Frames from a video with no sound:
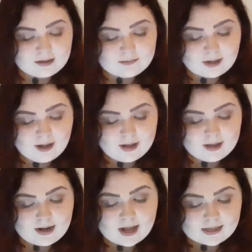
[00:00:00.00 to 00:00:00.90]
in my
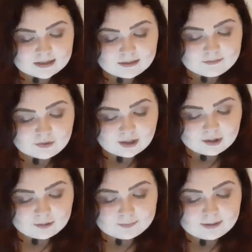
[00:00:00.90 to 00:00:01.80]
head, asking for
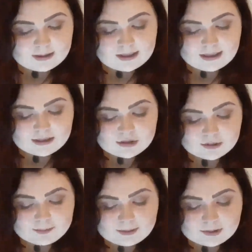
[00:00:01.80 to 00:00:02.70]
help. An angel
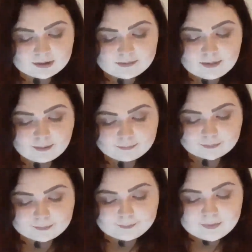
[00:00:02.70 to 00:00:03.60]
appeared in my
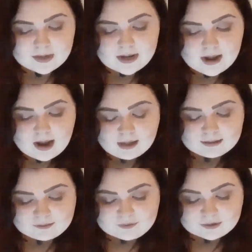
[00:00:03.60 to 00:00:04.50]
room, and
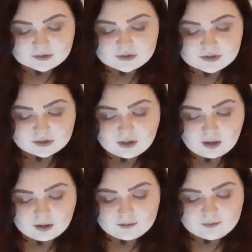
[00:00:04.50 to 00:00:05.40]
the figures took
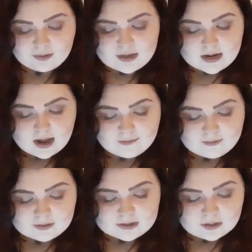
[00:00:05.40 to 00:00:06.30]
off. I
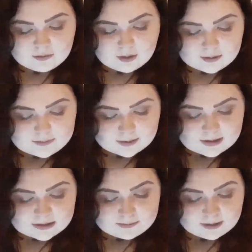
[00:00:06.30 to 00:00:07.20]
felt so loved
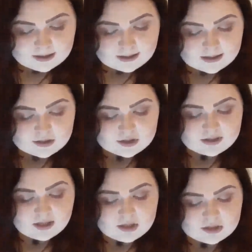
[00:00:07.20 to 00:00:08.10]
by this being, and
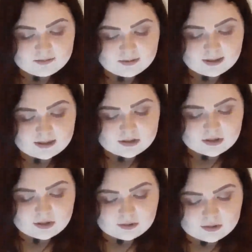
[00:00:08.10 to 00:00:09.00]
she touched me and
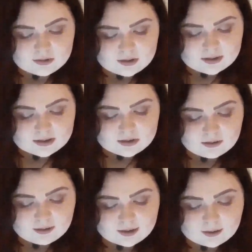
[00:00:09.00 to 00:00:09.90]
turned
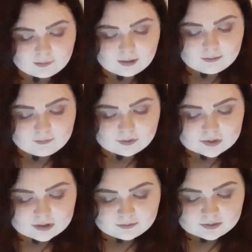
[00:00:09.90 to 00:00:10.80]
into like a rotten
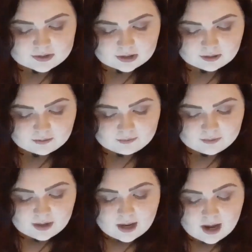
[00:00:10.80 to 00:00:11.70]
version of herself.
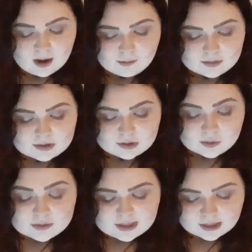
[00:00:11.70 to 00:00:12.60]
I was
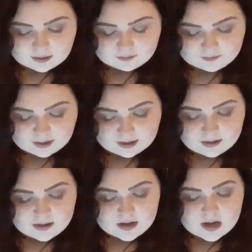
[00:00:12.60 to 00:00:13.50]
so terrified.